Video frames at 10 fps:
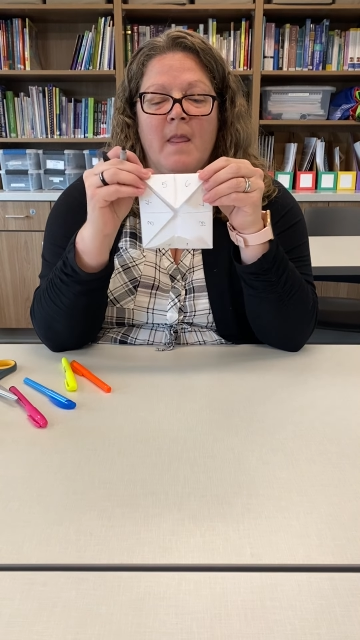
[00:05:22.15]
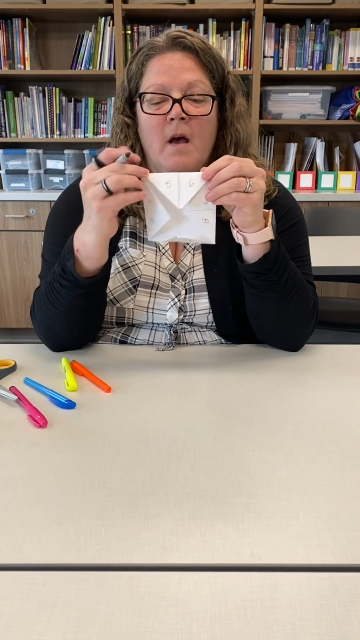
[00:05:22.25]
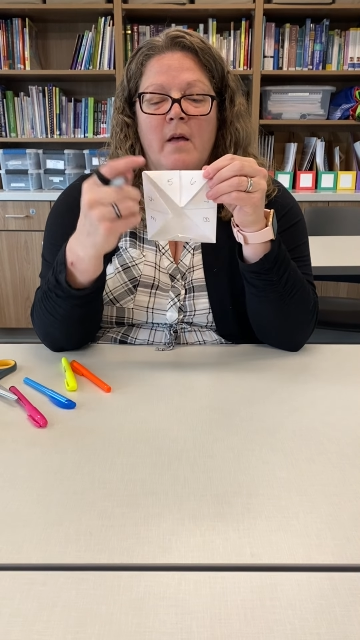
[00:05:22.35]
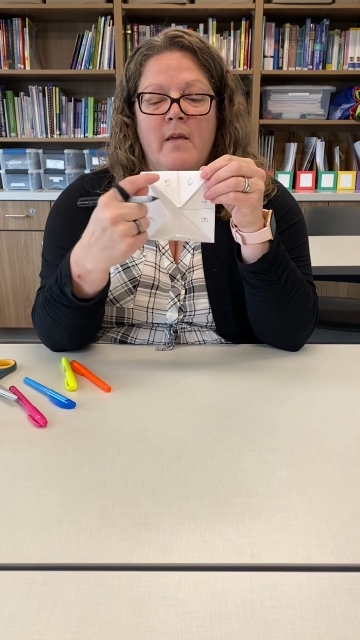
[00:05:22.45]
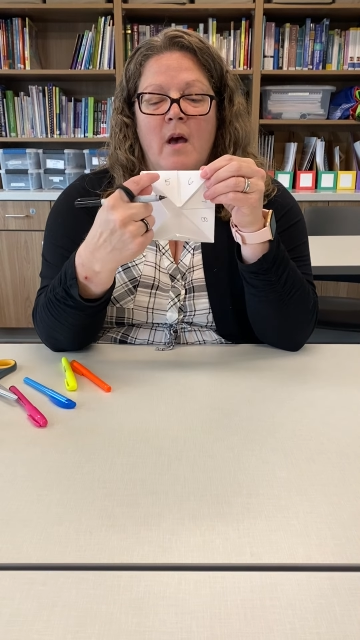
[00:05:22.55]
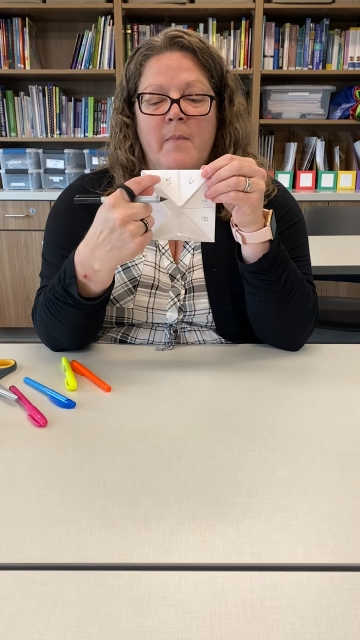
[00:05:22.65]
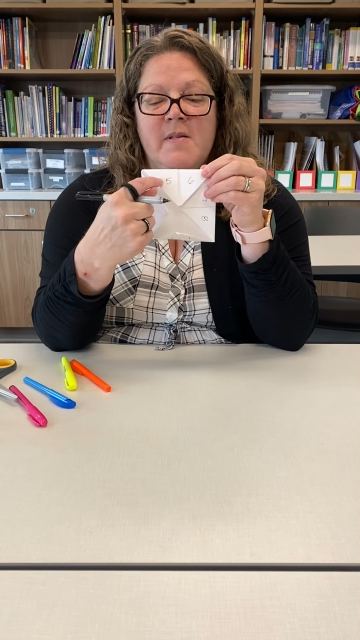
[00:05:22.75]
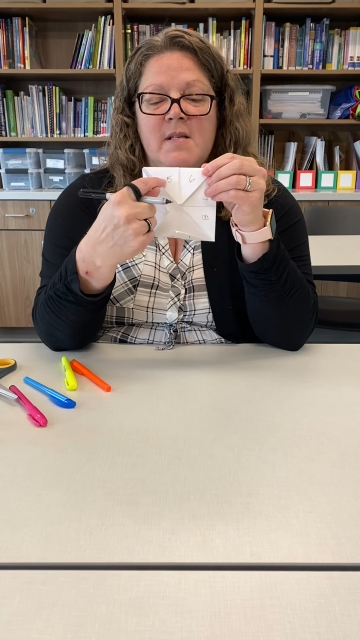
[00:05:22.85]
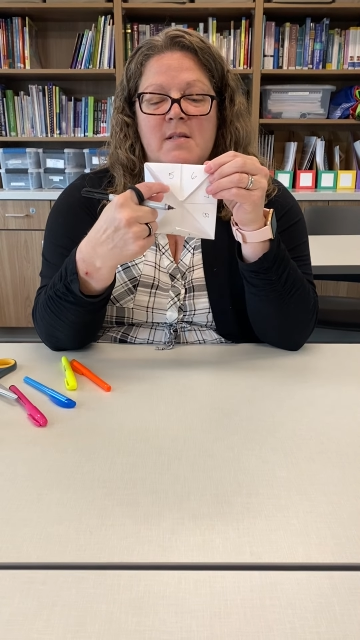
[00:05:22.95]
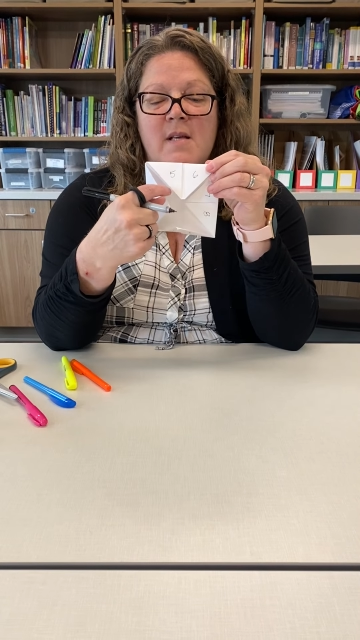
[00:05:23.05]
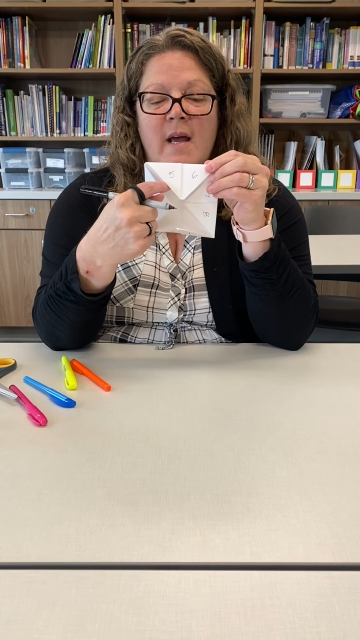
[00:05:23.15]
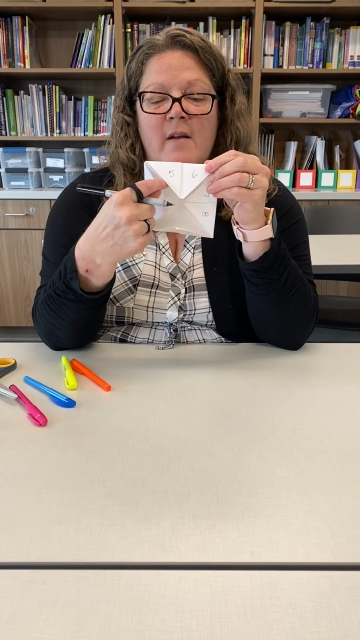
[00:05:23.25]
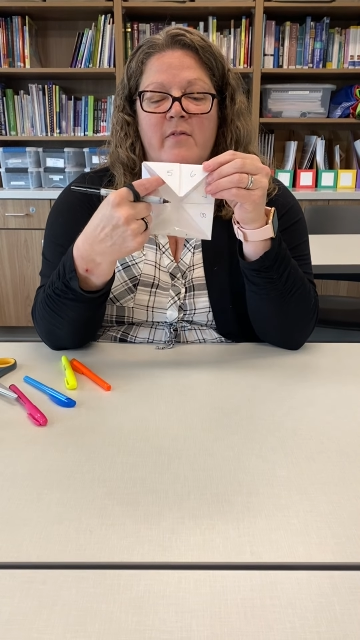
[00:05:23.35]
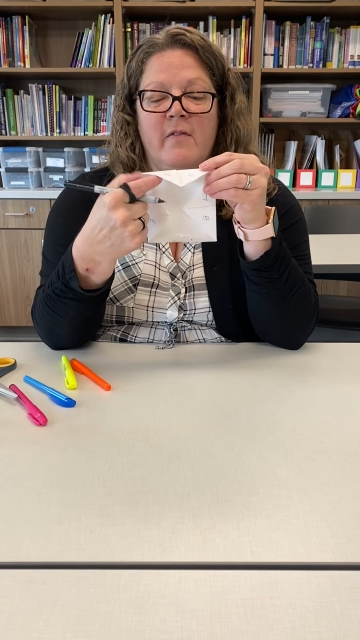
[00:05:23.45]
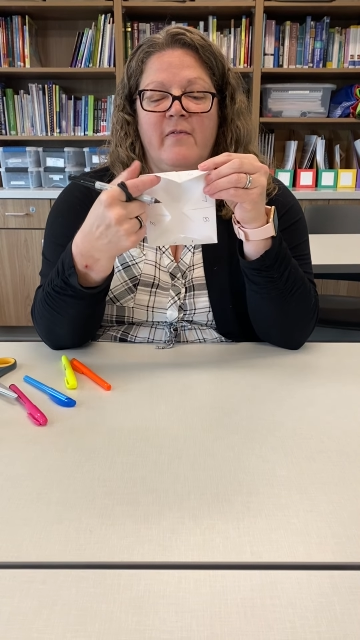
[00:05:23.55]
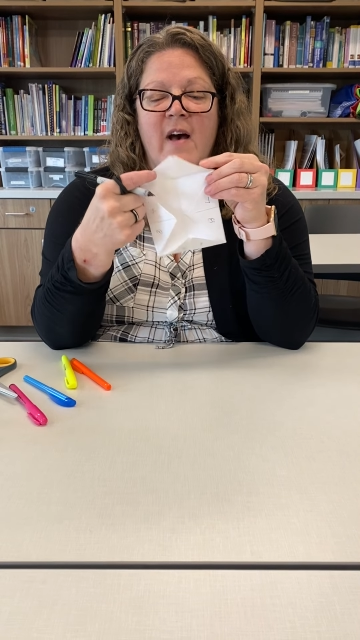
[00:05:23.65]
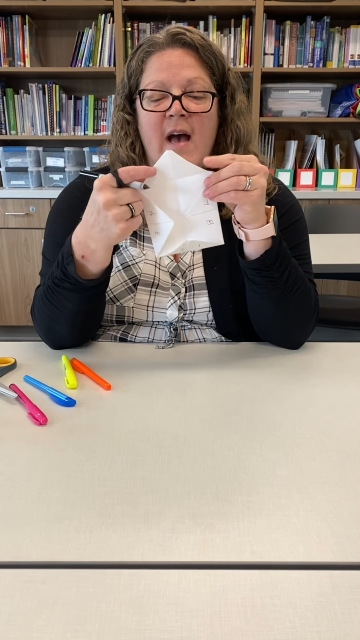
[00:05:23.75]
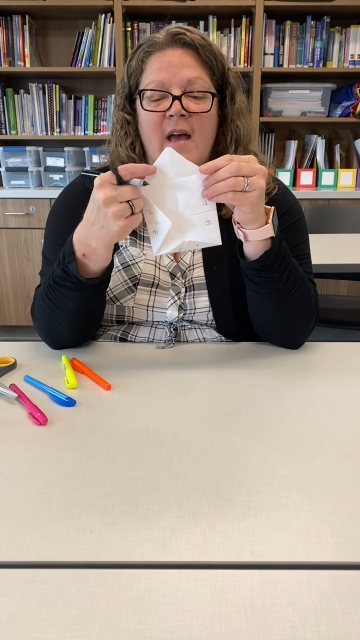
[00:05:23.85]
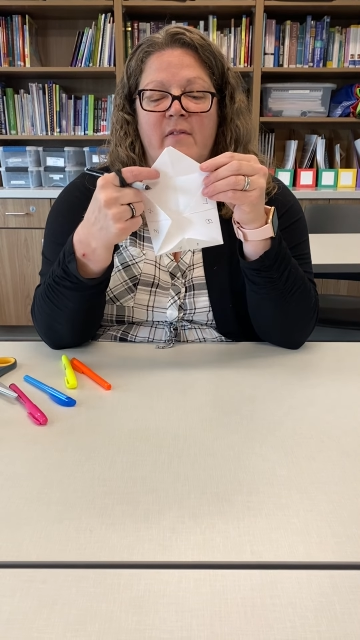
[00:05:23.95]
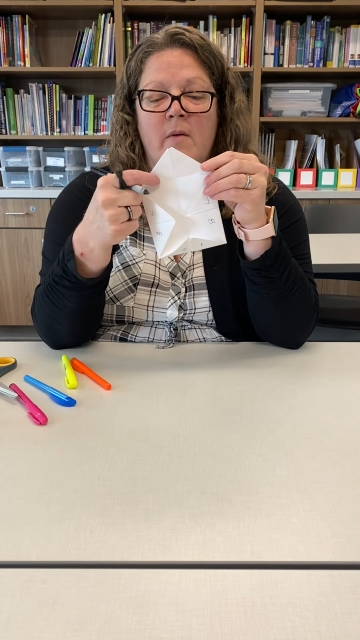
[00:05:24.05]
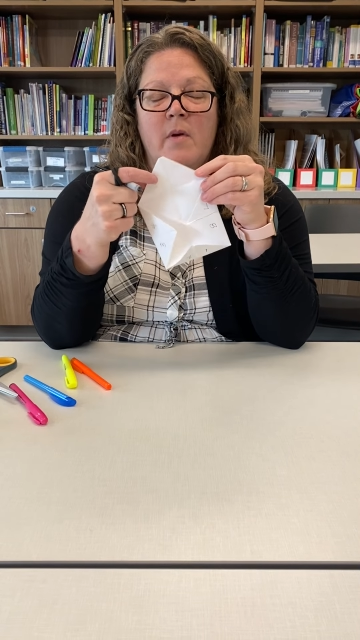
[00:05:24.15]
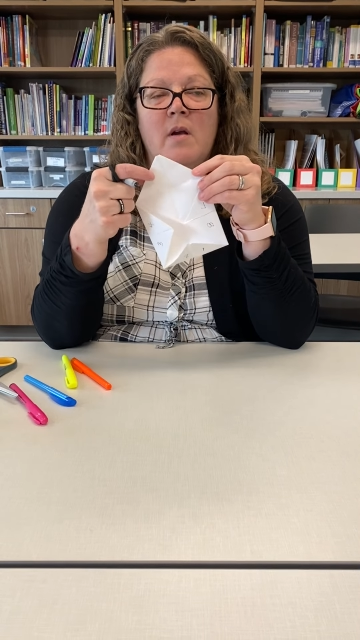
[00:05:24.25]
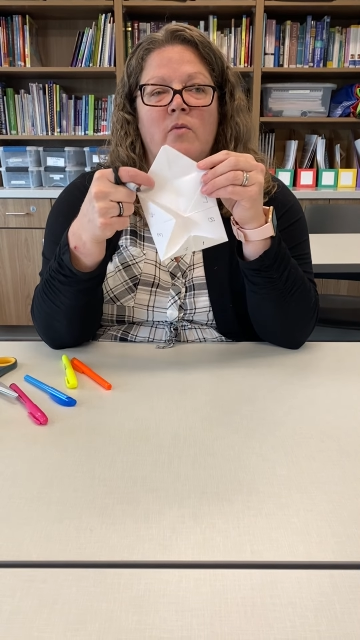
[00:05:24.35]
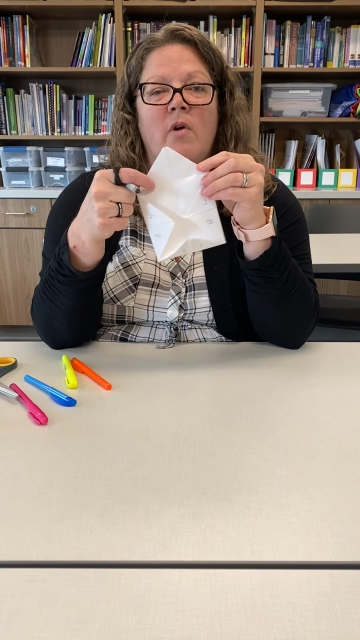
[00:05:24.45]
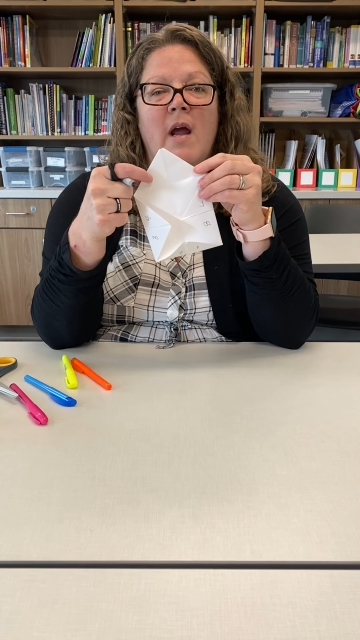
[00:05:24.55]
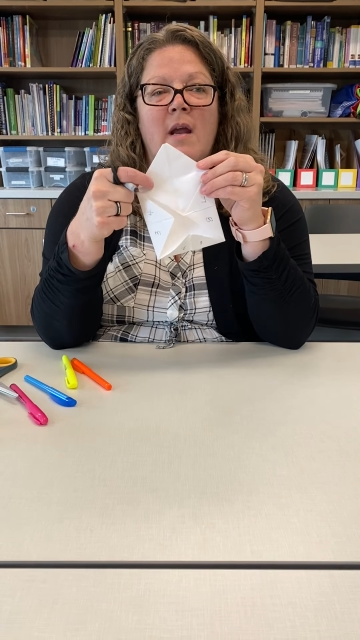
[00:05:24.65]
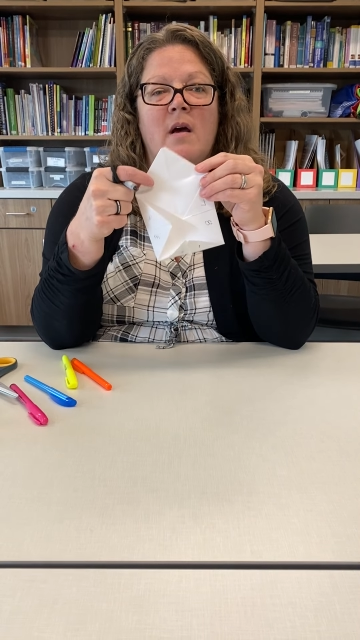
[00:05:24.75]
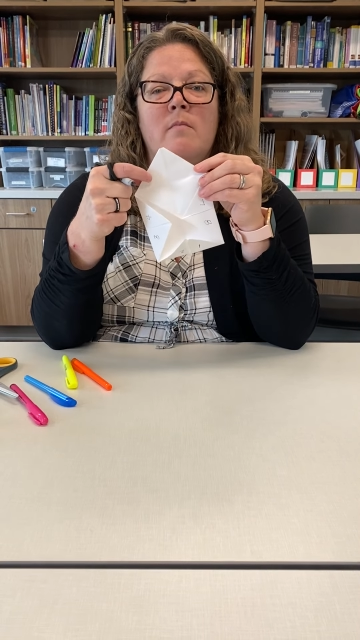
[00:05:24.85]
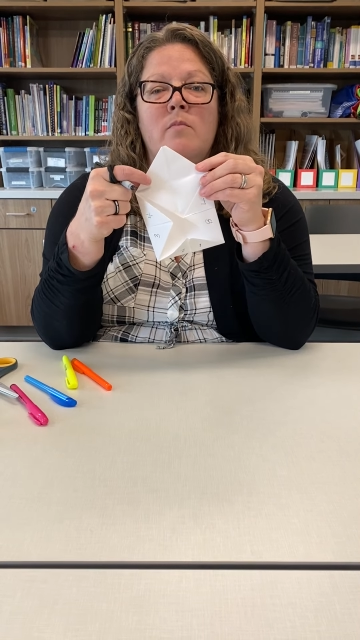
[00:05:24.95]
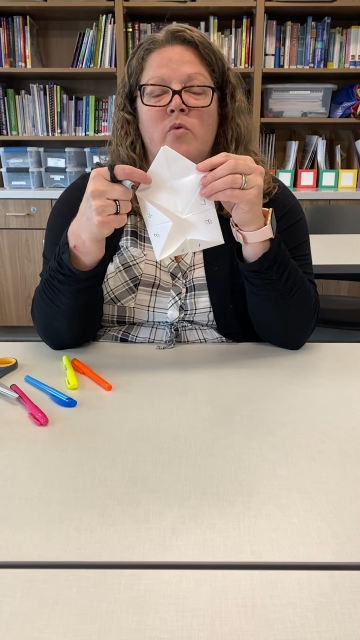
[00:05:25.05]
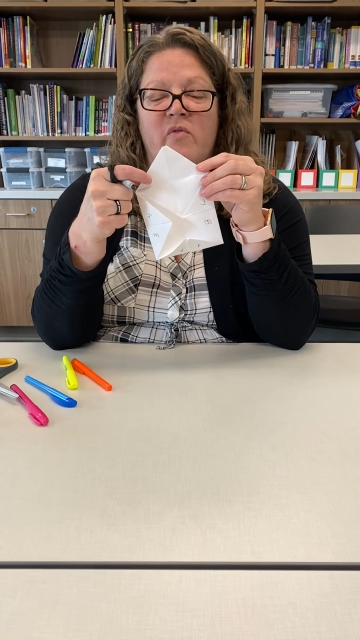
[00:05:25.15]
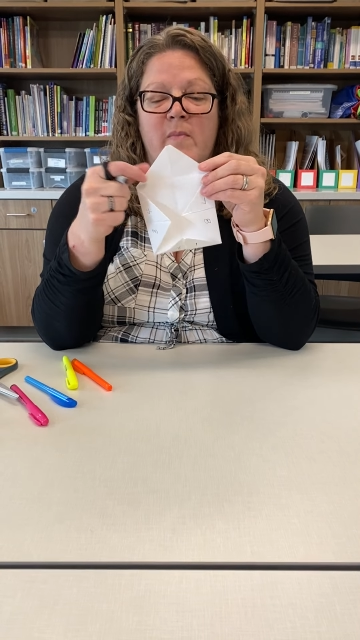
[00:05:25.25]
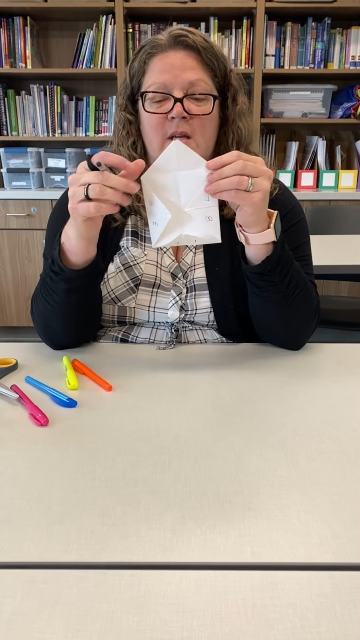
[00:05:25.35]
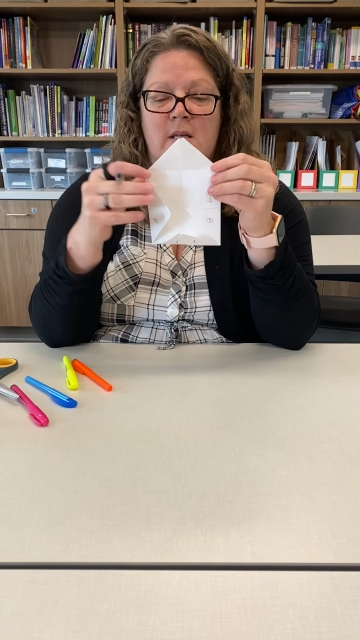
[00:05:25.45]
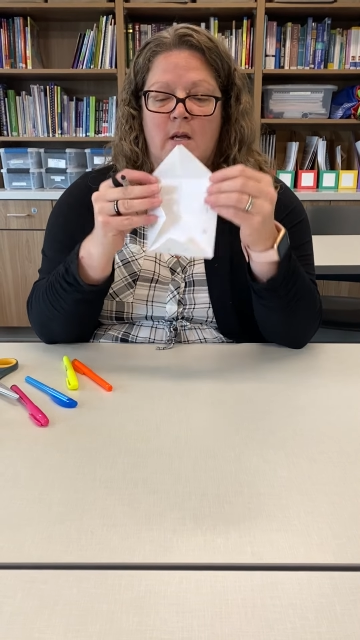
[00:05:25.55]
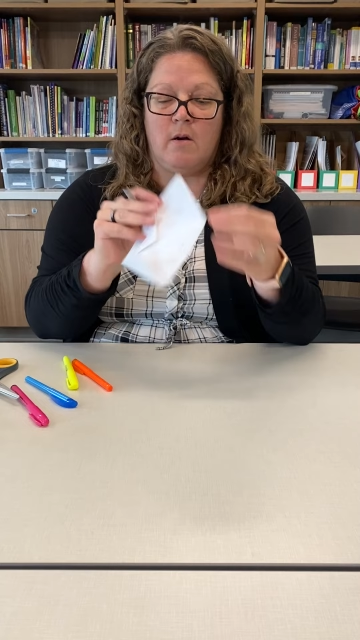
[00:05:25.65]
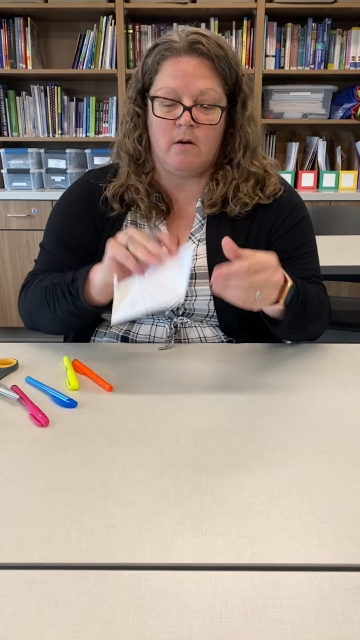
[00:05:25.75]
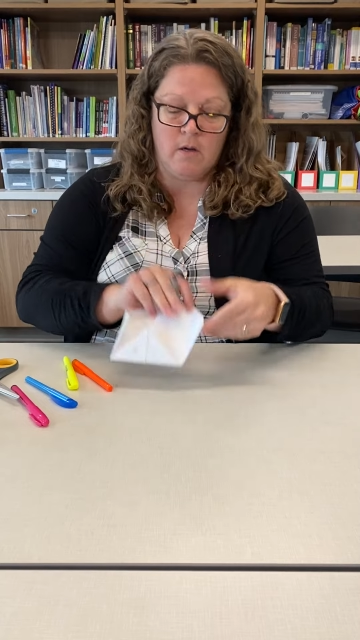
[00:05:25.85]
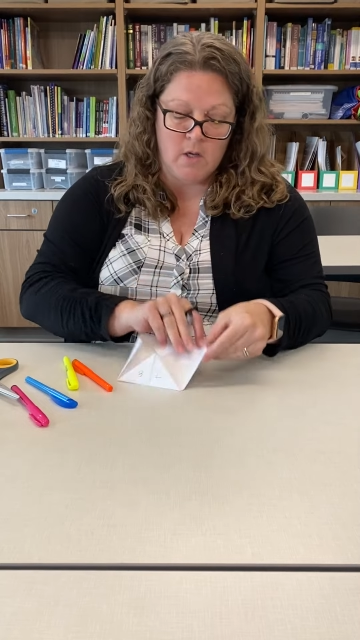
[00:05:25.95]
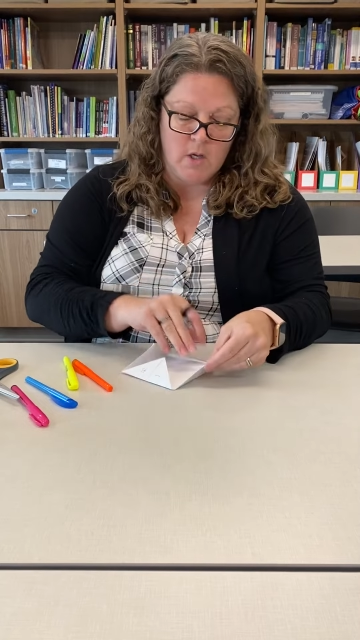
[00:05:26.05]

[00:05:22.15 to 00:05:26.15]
on the opposite side of the 5, I'm going to write a movement here.